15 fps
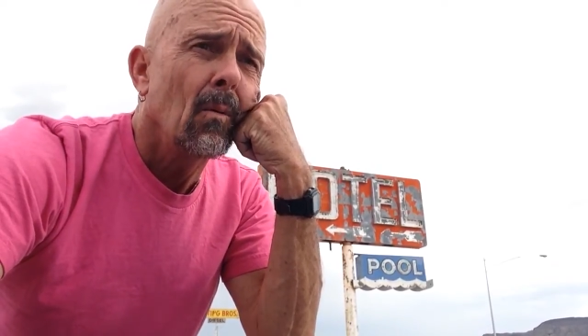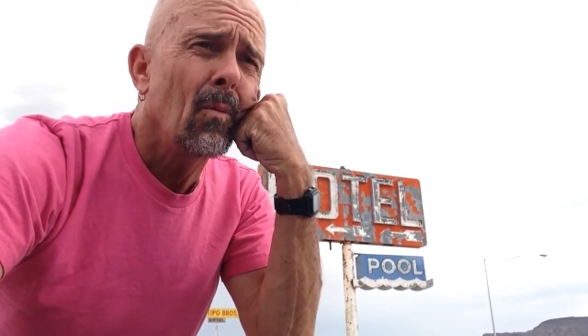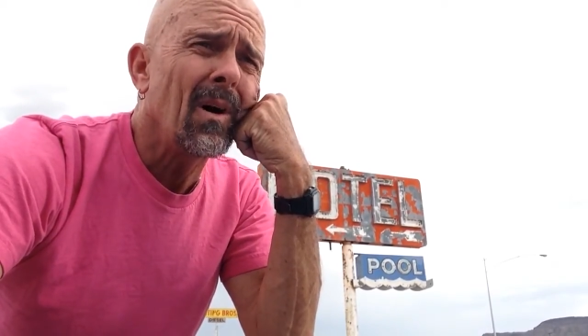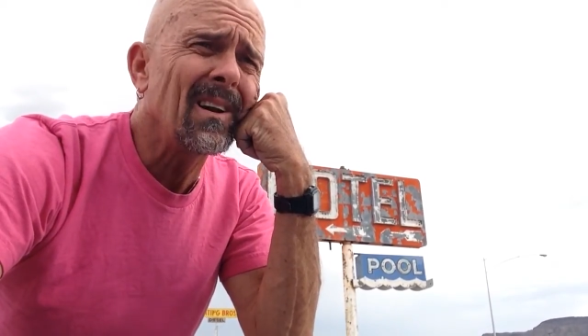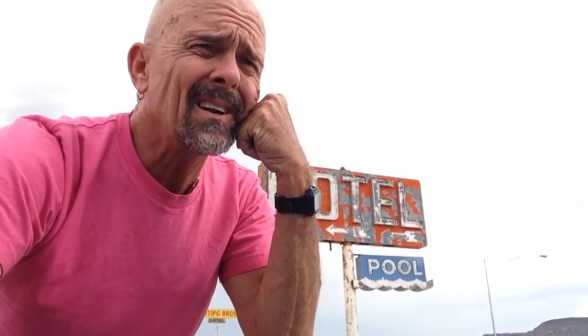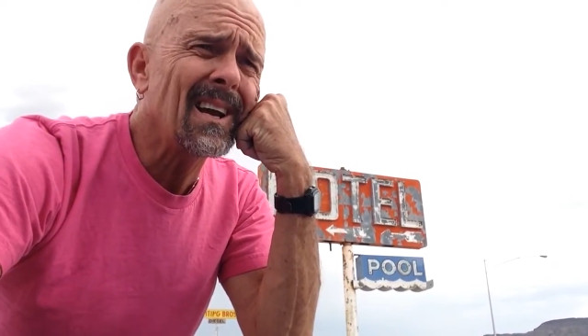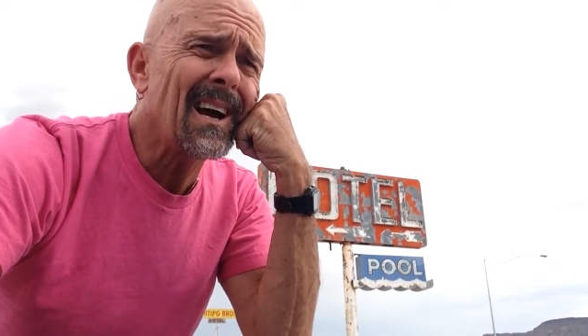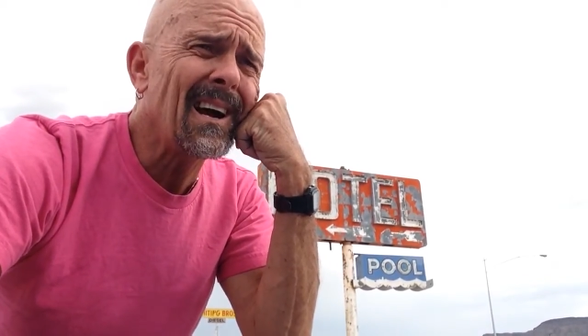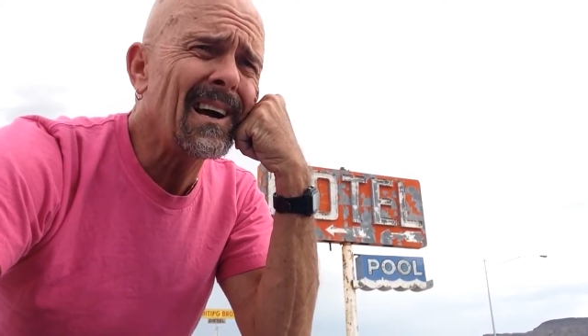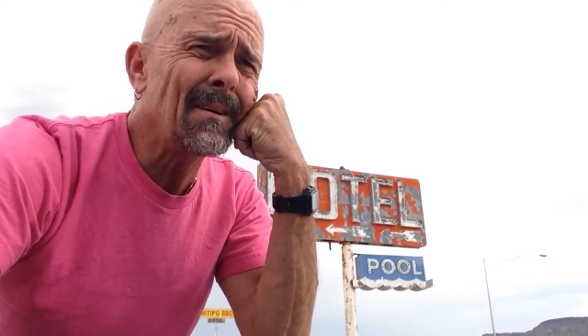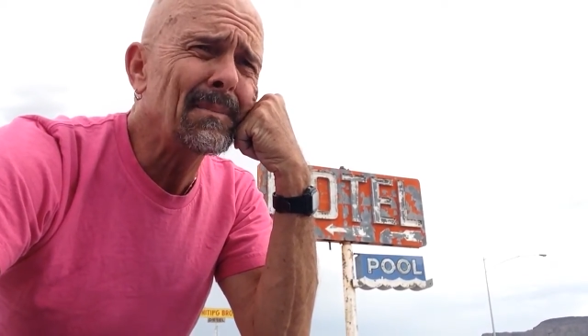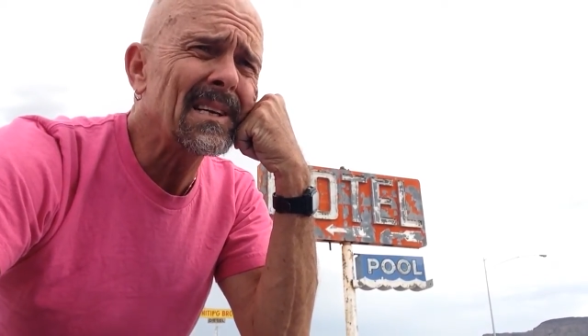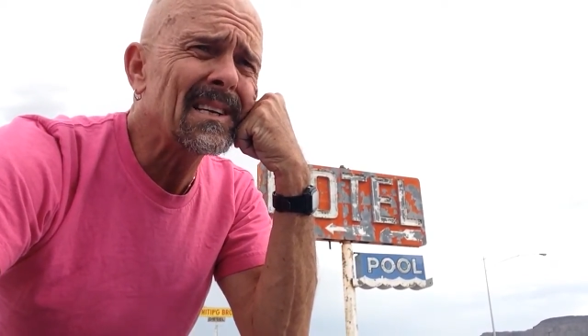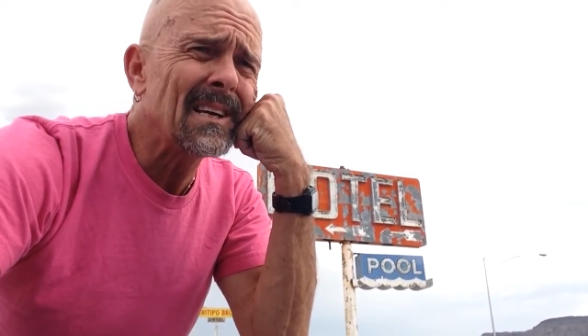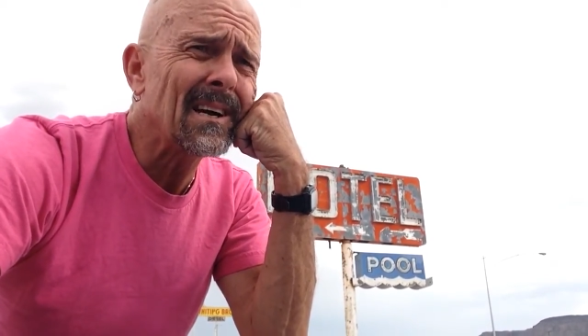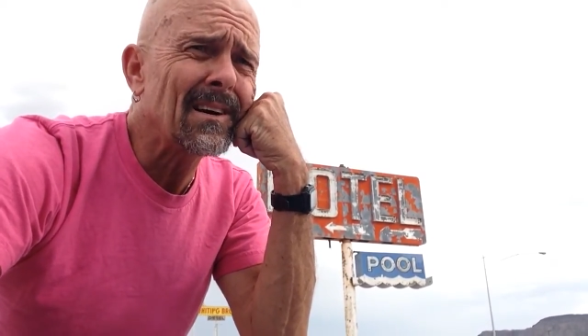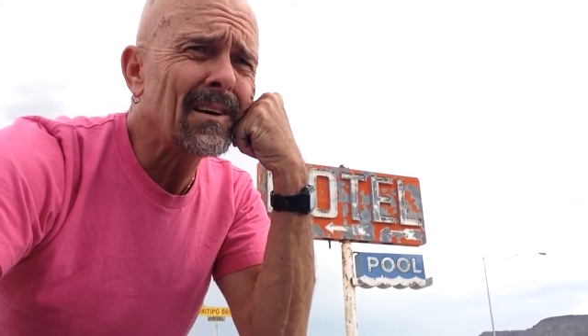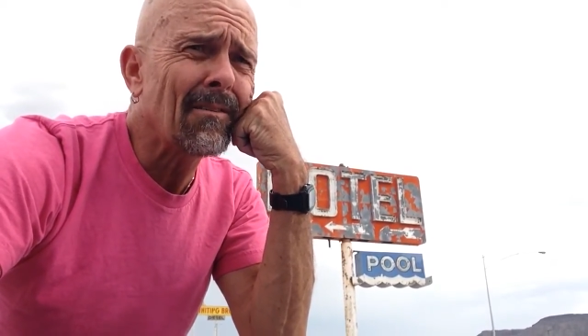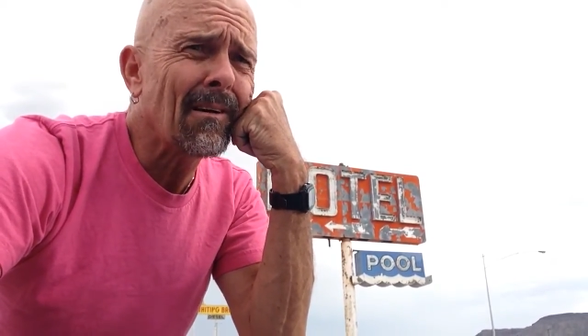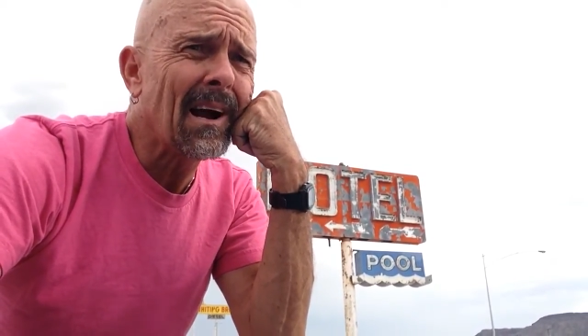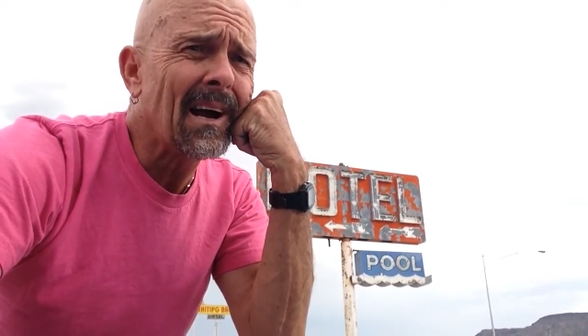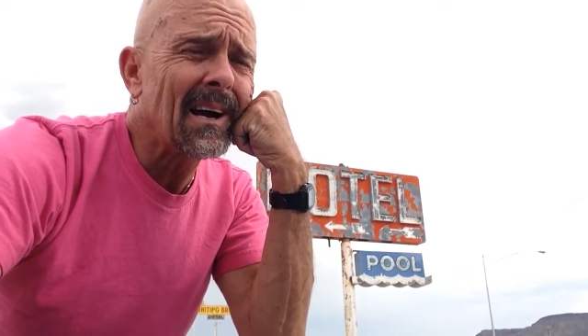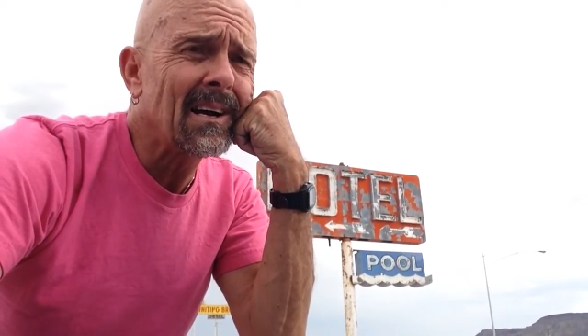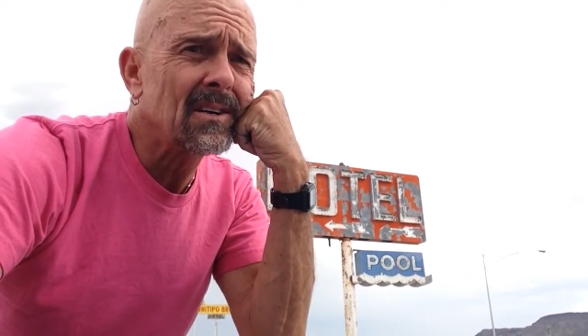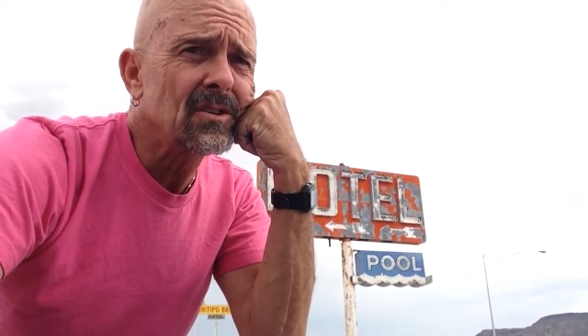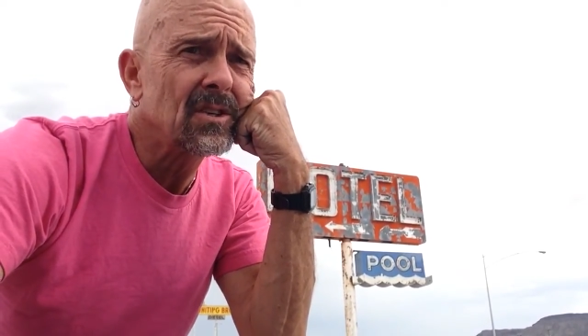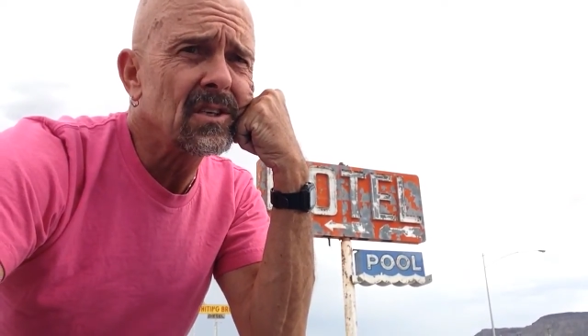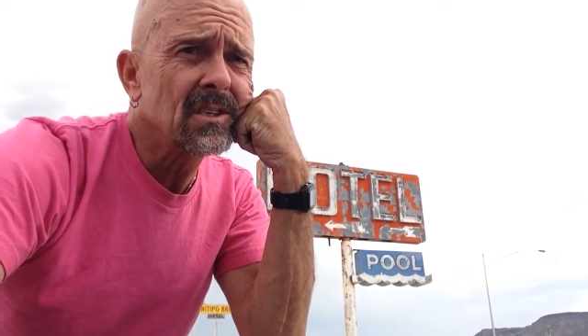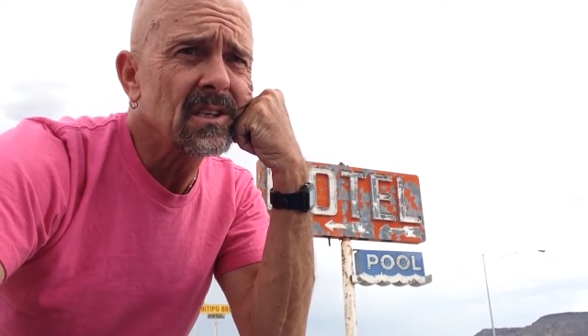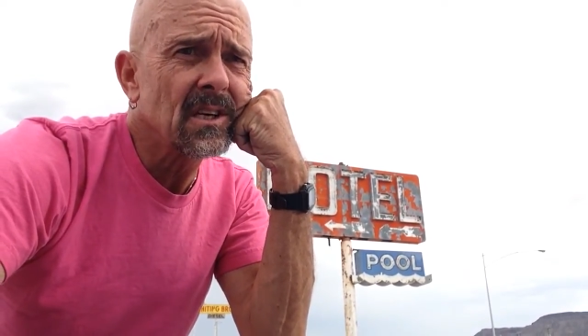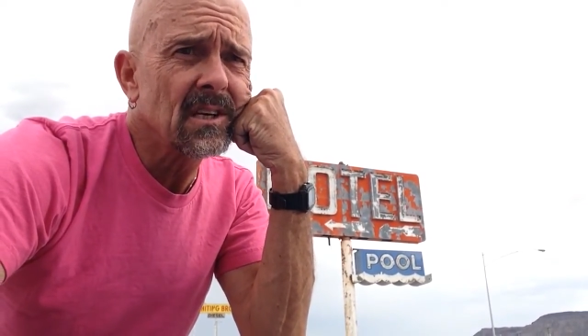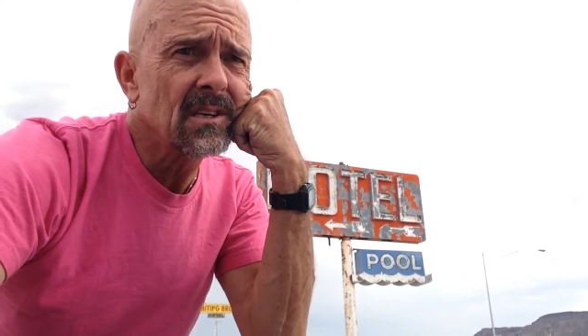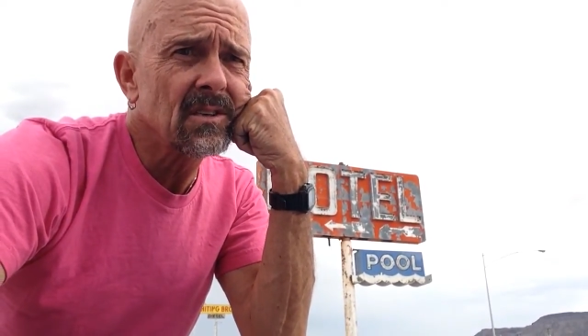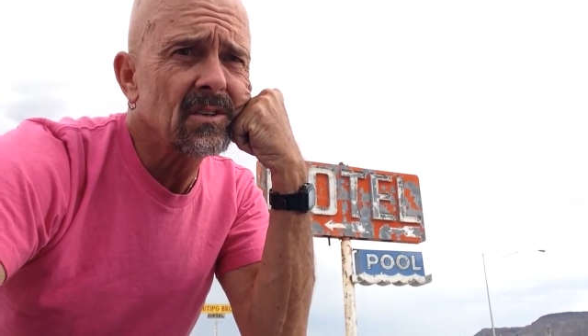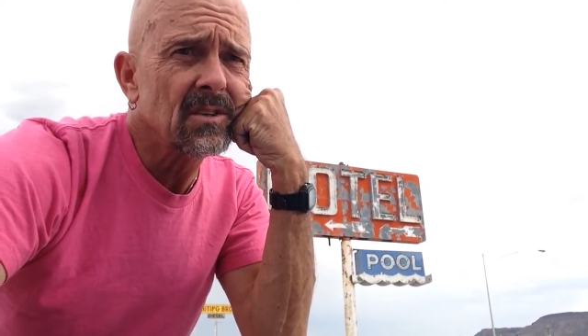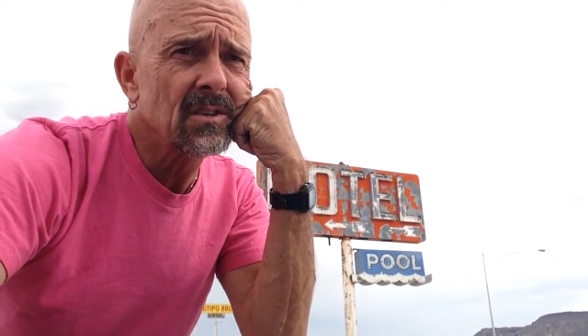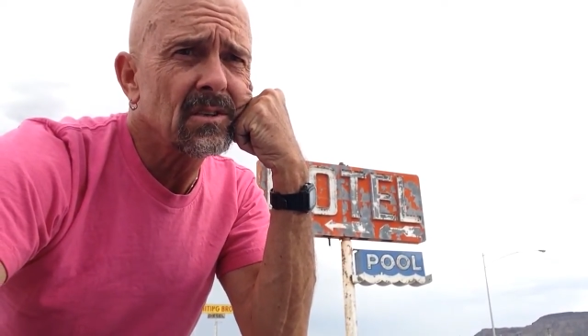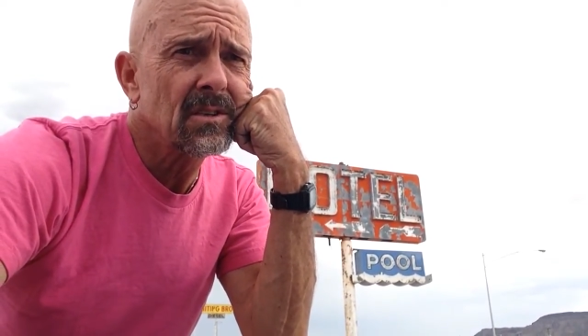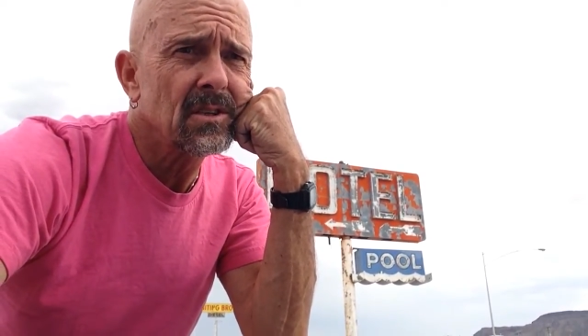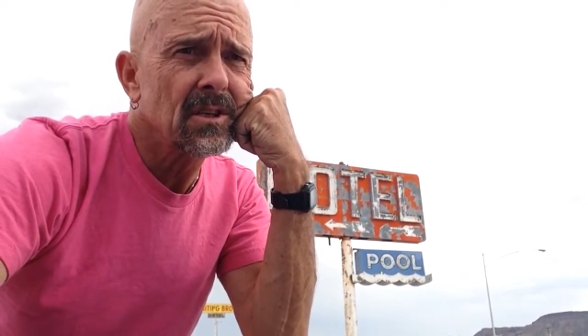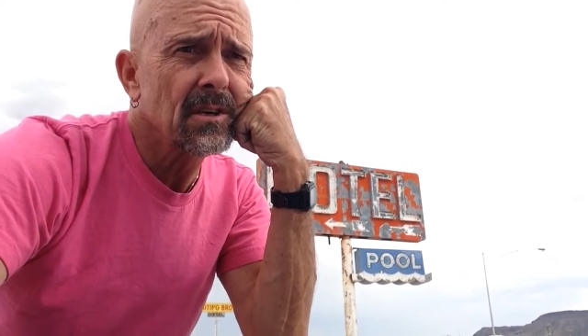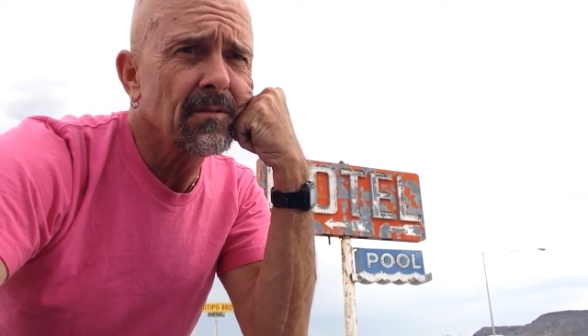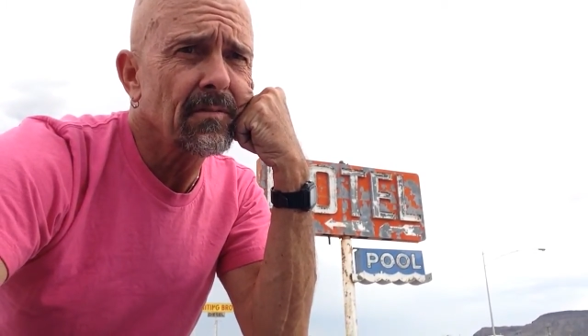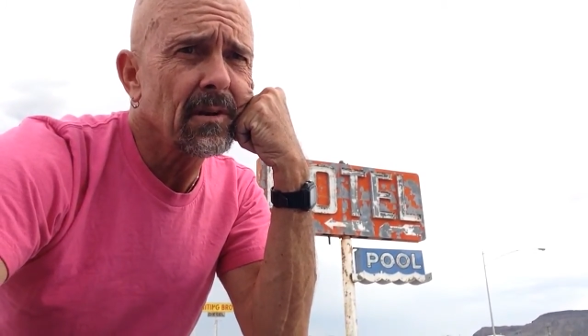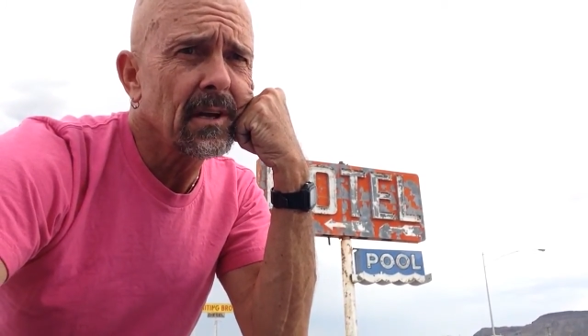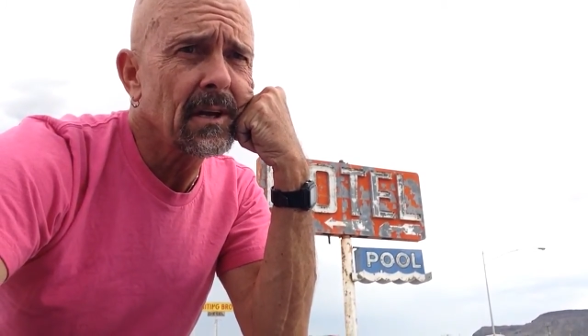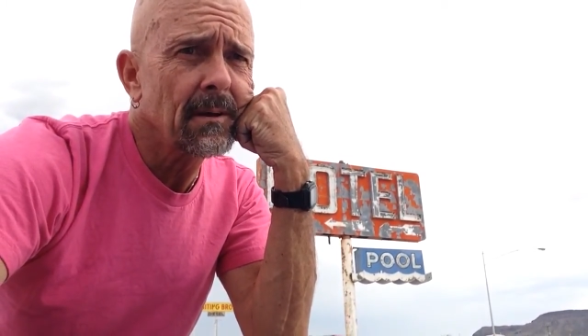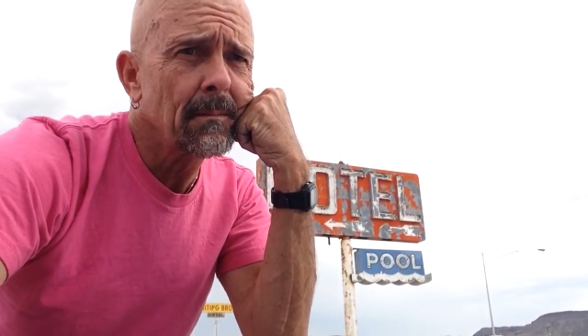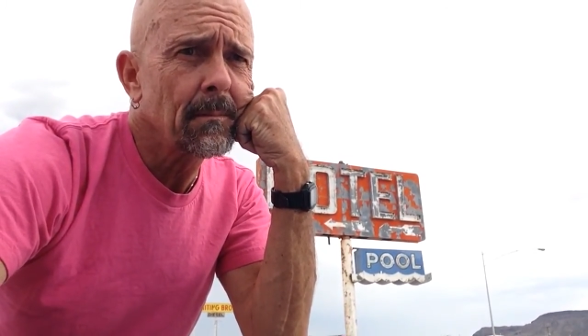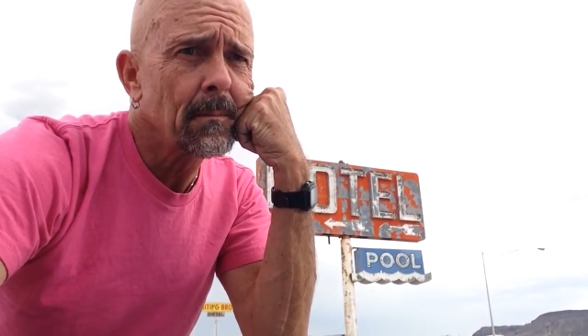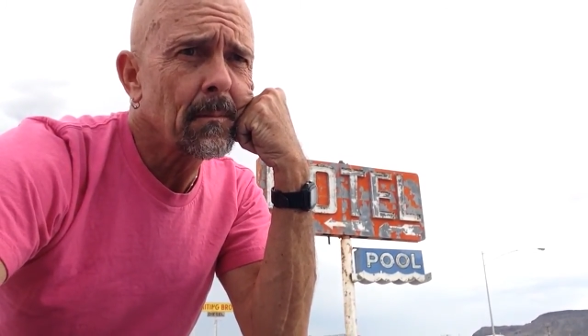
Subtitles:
One time in Telluride, she said cheerfully,